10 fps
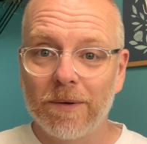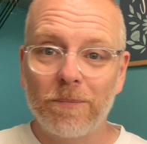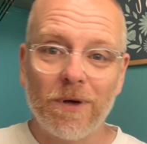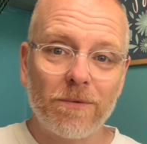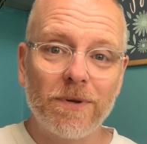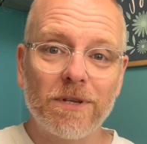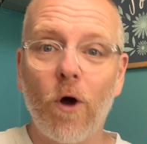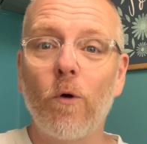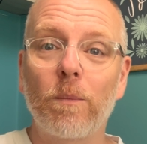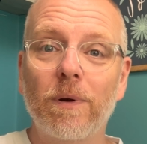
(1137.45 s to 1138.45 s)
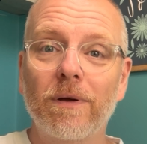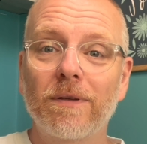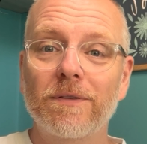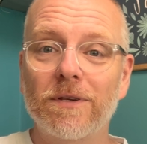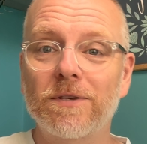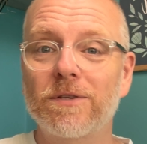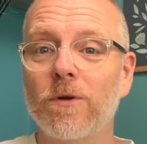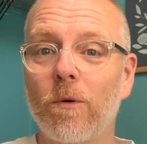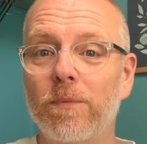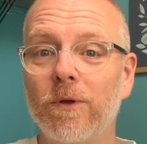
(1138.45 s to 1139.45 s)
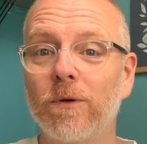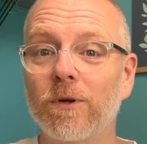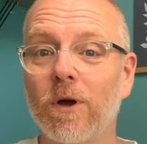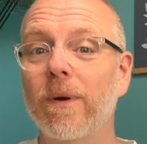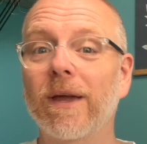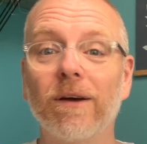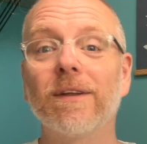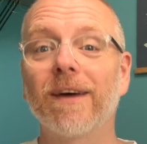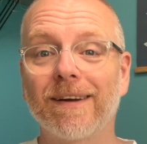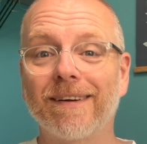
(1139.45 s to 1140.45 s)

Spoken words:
But there is hope to stop you going under.